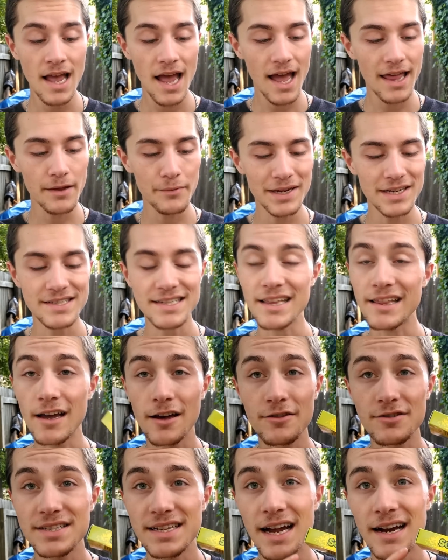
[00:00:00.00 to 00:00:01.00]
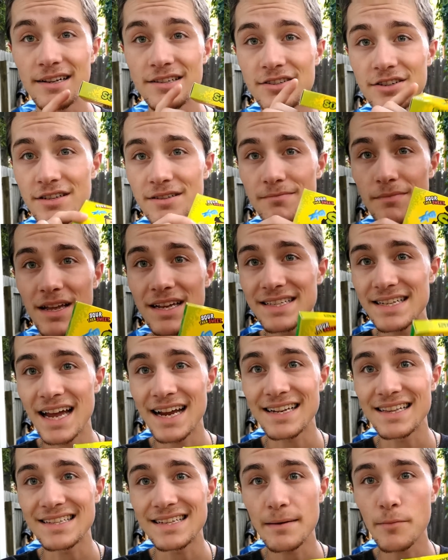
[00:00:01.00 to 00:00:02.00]
And then we can see the other side is just
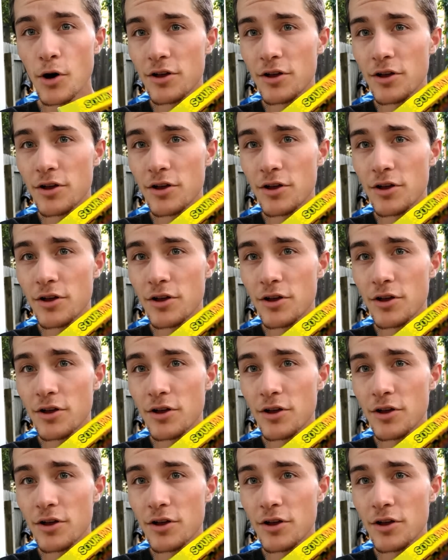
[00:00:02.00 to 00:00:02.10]
exactly the same.